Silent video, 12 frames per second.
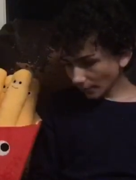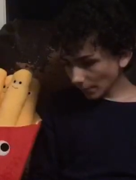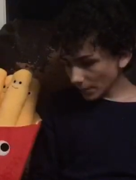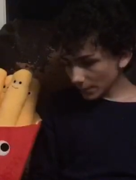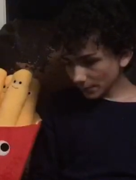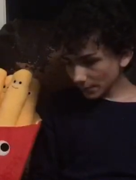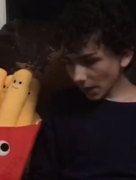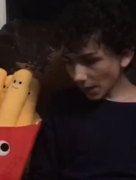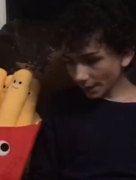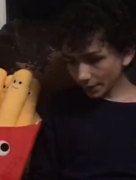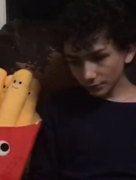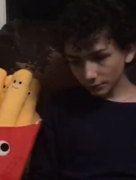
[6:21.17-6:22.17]
it's
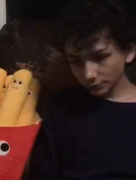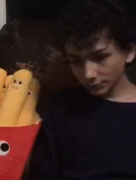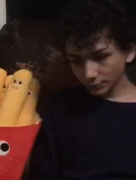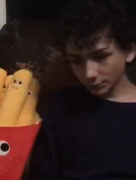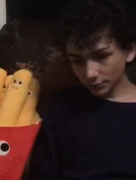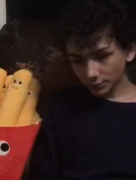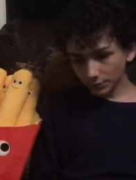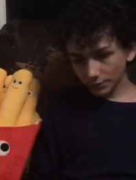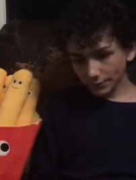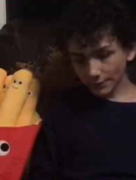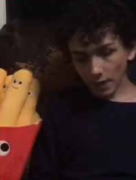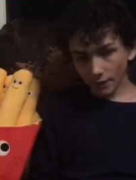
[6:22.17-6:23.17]
not
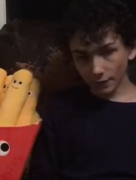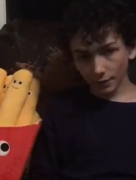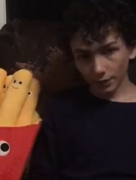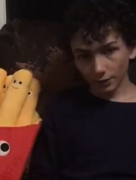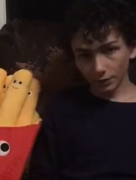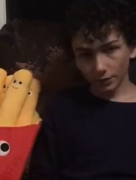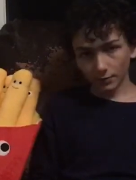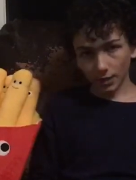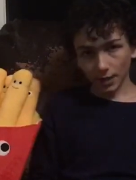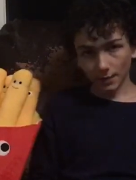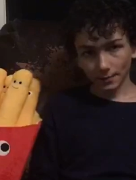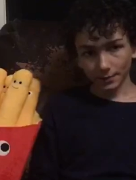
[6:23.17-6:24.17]
it's not very good in
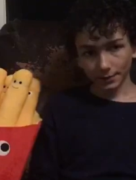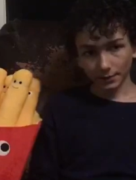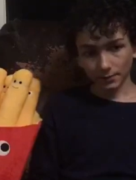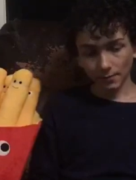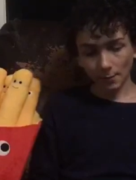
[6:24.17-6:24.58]
my opinion.